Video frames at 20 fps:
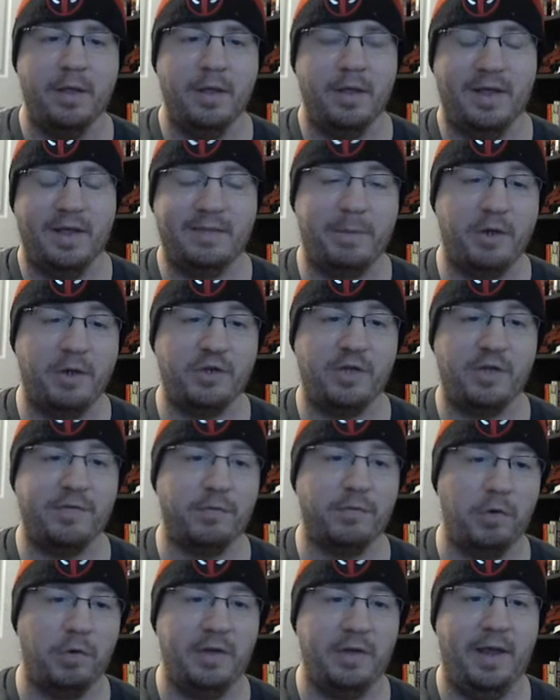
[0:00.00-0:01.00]
Especially if you
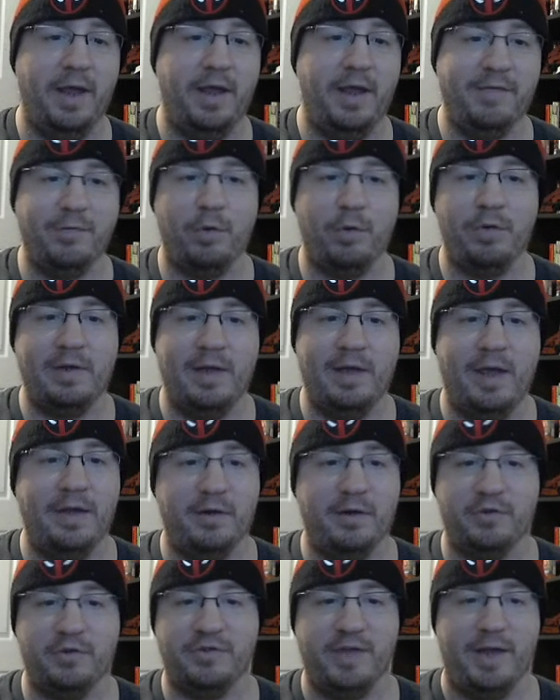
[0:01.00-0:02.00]
roll EA. If you roll EA,
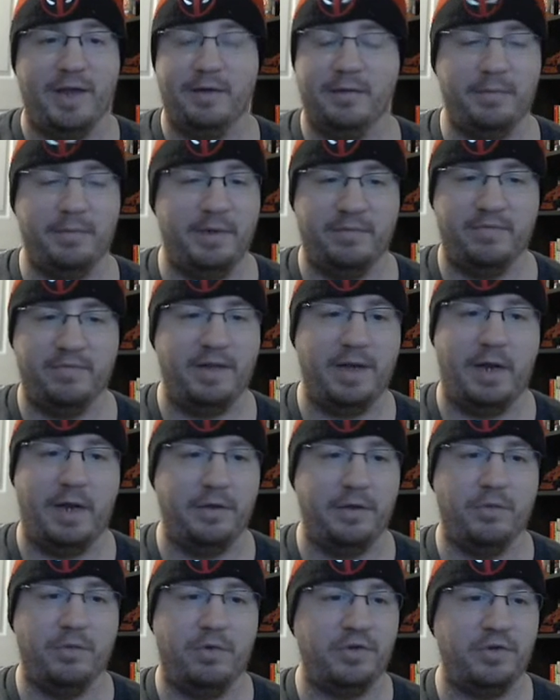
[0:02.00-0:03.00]
you're set. I mean, flat
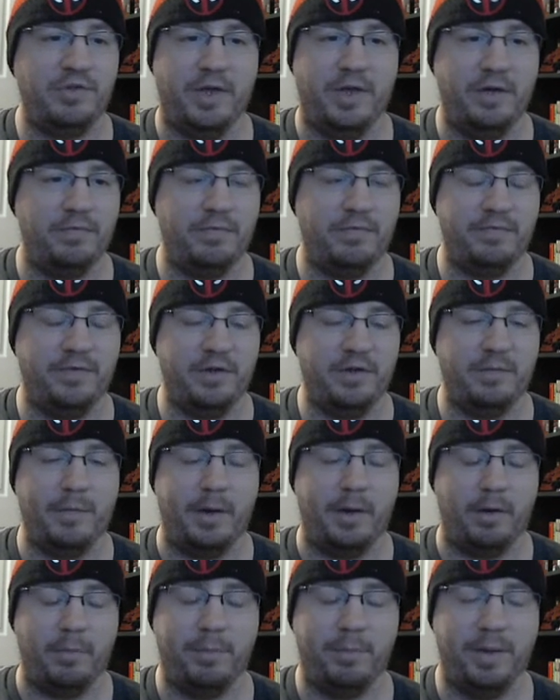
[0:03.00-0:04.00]
out, you are set for this
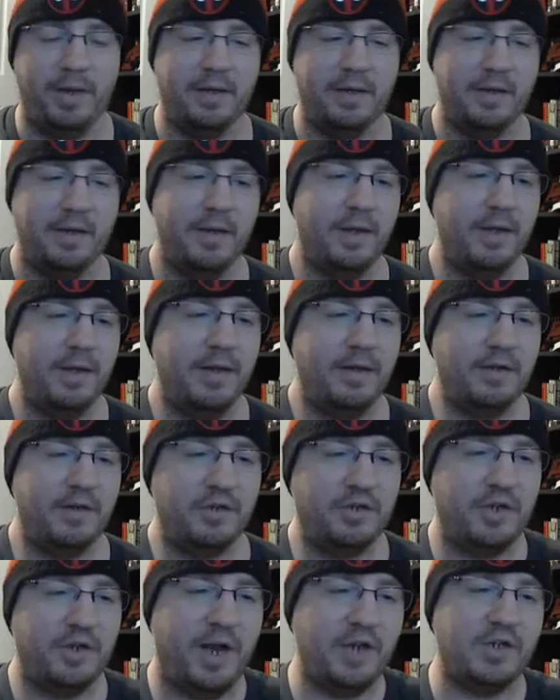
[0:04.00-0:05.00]
medal. But
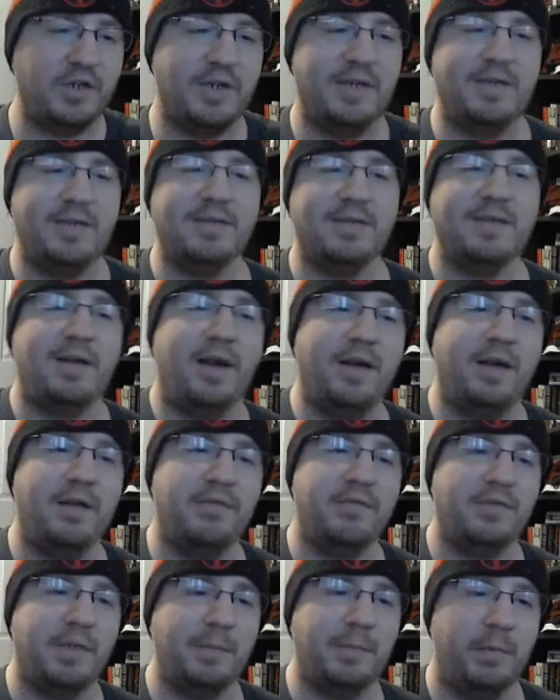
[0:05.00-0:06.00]
she actually is kind of
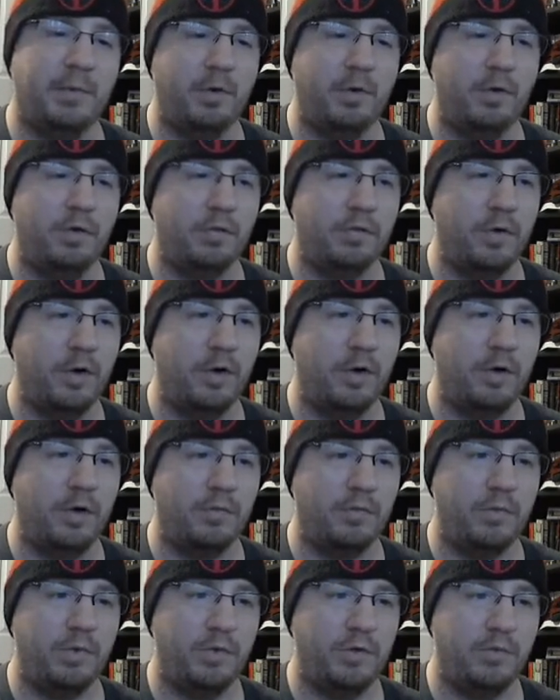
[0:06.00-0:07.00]
skippable overall
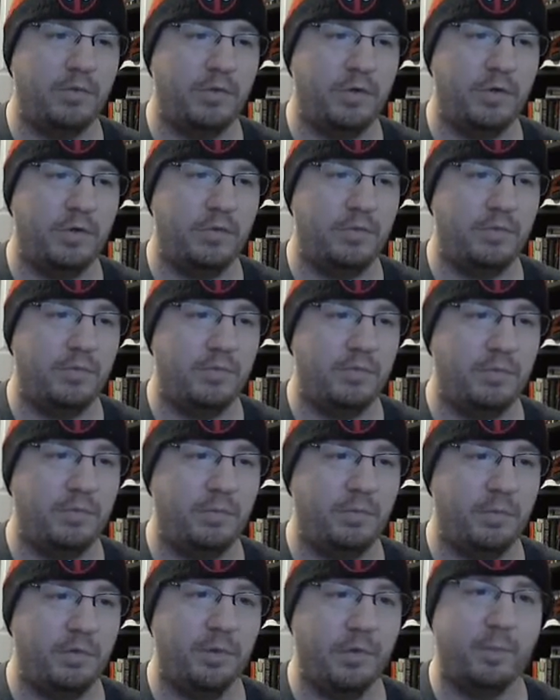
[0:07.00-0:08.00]
when you
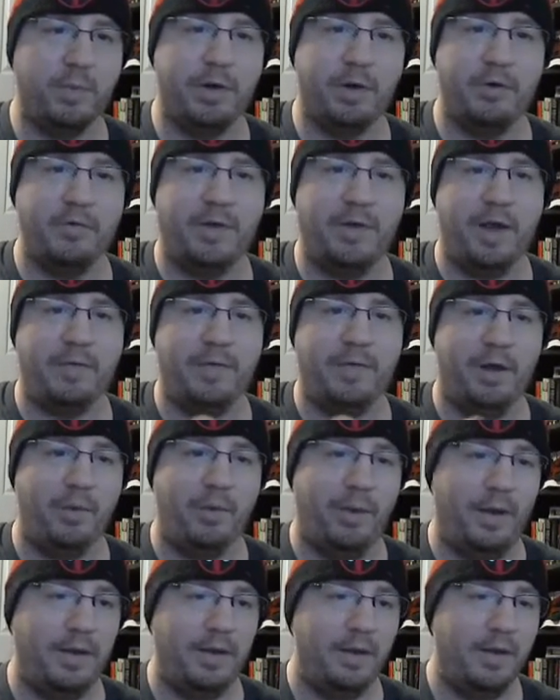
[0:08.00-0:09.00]
break her down that
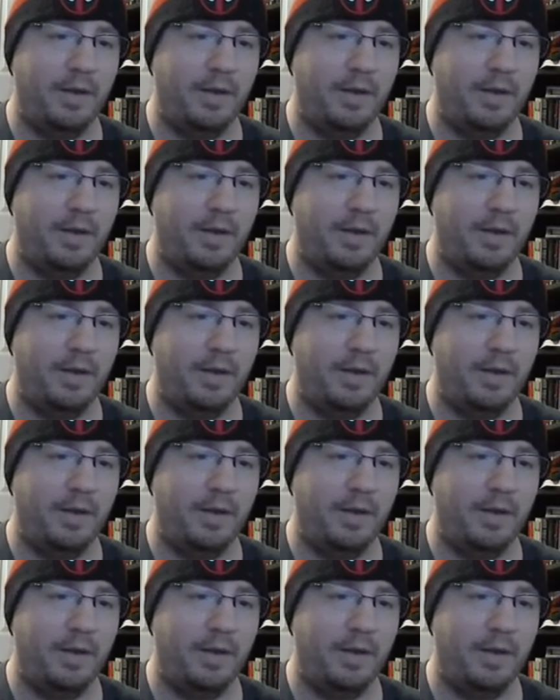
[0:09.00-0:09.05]
way.